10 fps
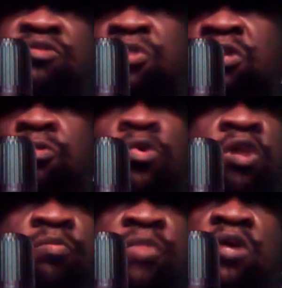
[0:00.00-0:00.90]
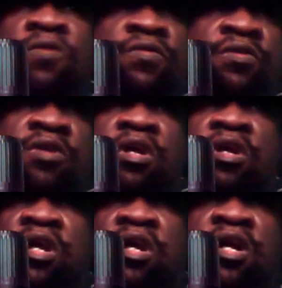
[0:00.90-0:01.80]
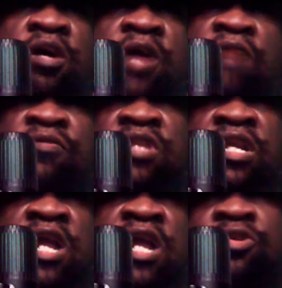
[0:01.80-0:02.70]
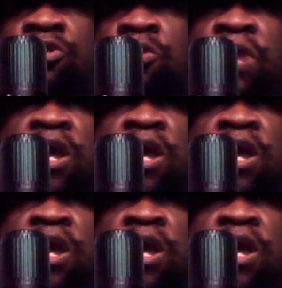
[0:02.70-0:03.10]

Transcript: really won me over. Uh, everything that I do, the way I